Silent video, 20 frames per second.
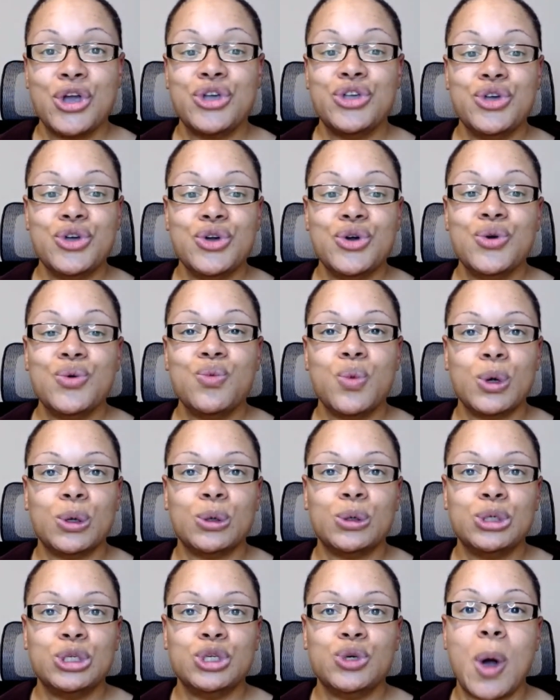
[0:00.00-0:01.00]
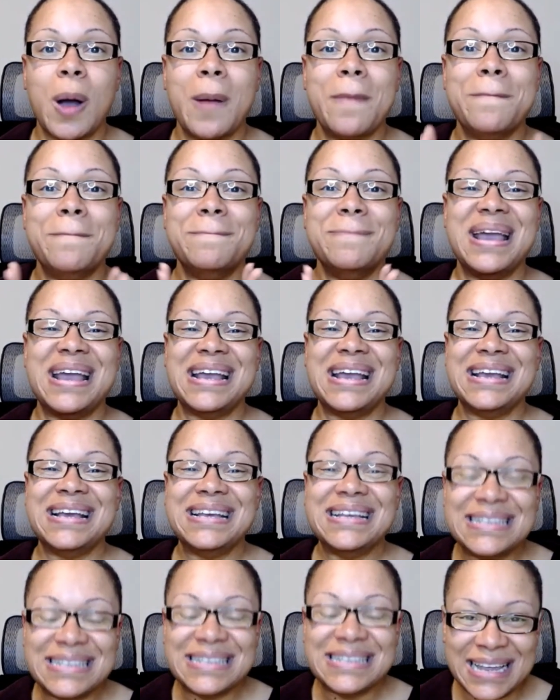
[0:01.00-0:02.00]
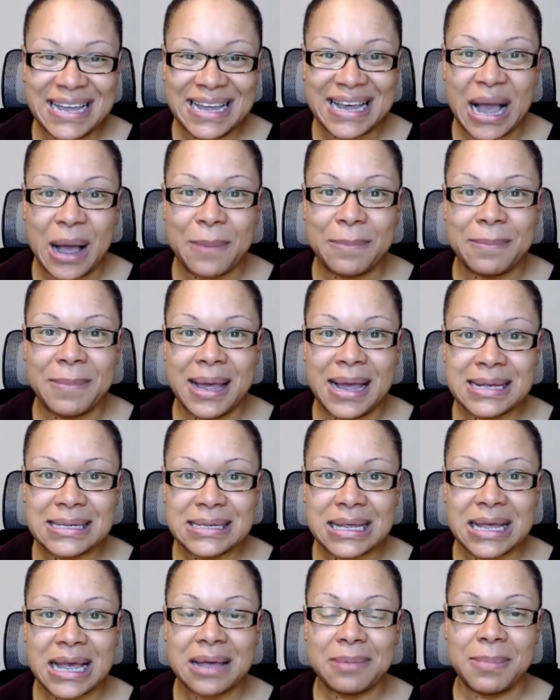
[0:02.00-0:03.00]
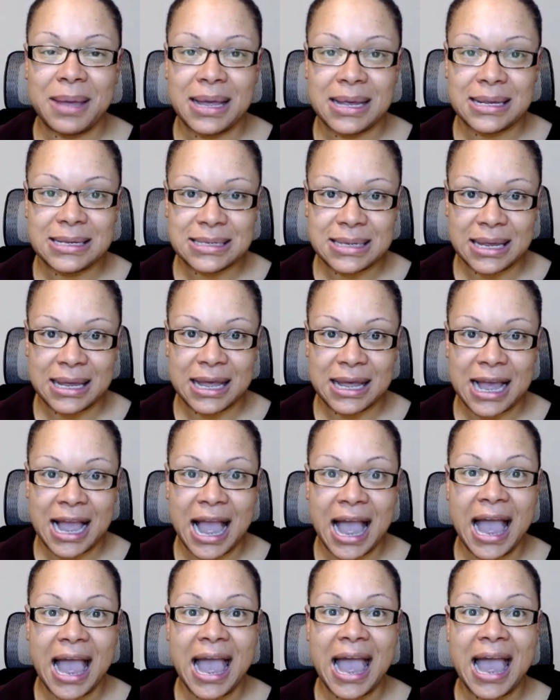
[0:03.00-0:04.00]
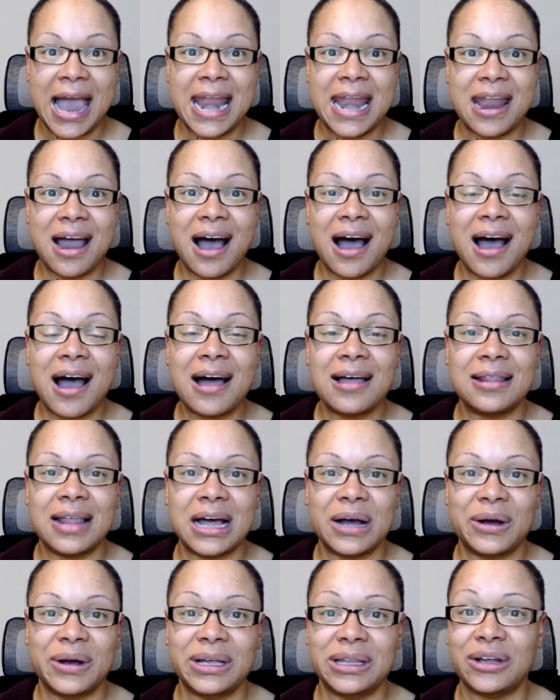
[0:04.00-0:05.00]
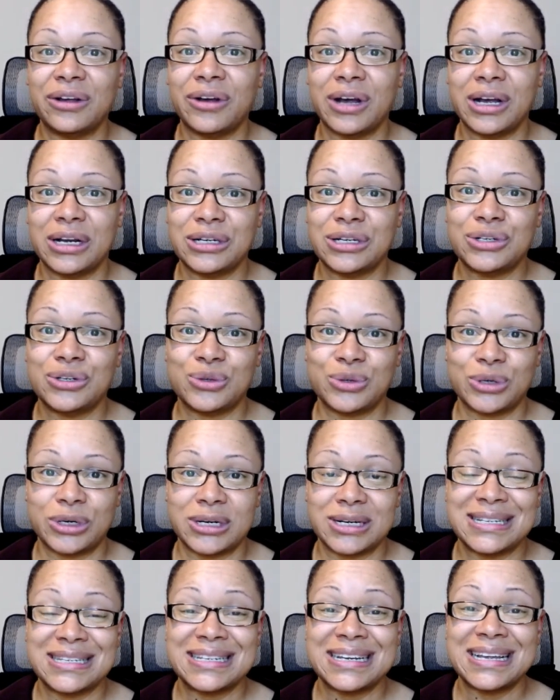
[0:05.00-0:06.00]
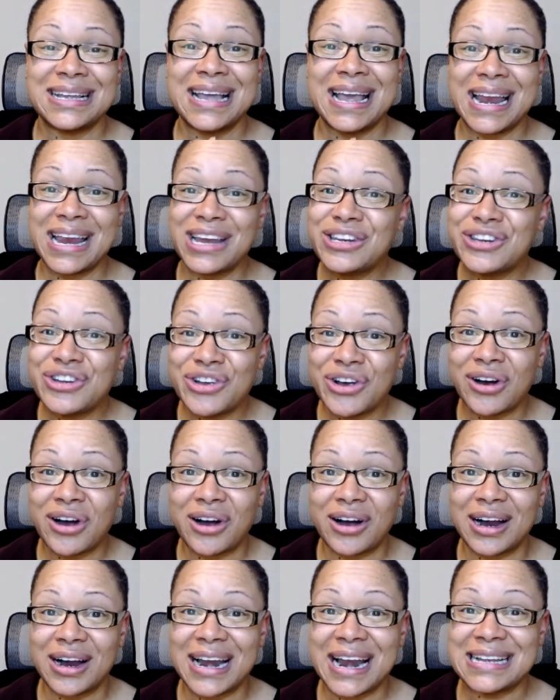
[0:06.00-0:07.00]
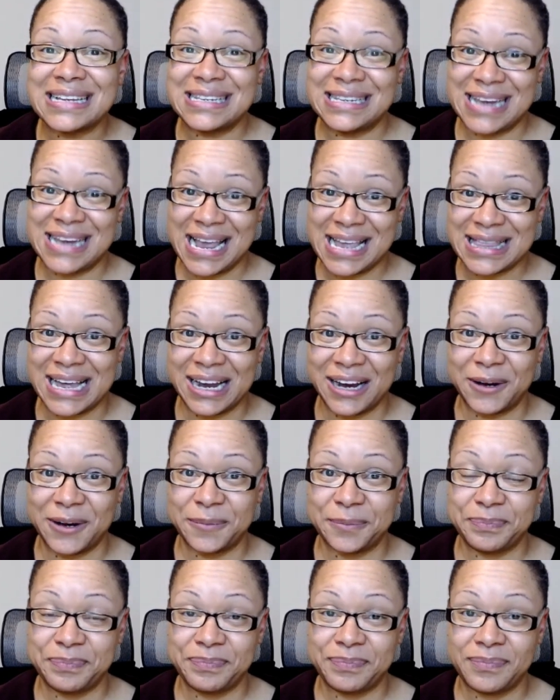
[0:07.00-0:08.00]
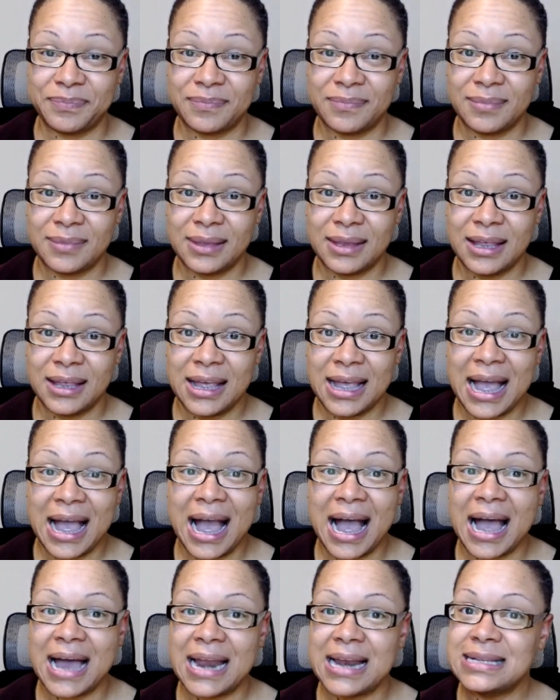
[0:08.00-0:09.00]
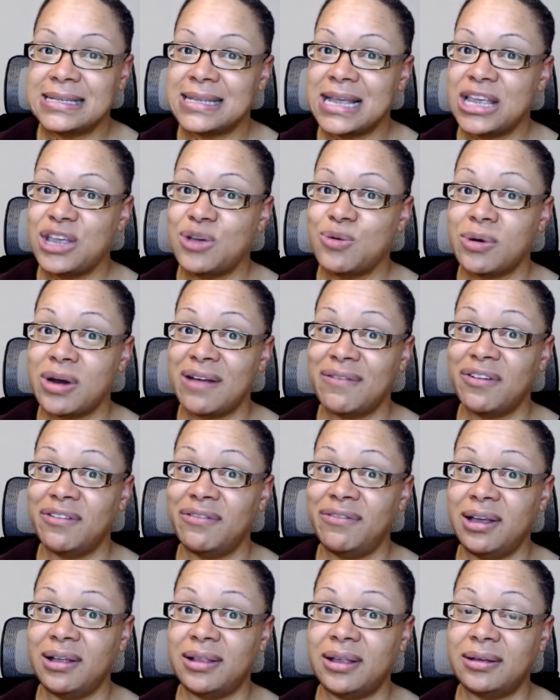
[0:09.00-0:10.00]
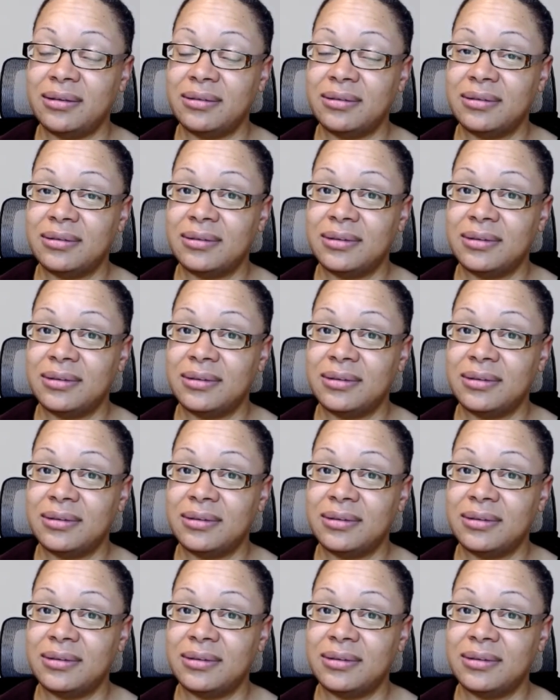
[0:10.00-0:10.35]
you will do amazing, amazing, amazing at not allowing the great destroyers to get into your heart and stay there. I didn't say you won't ever feel it,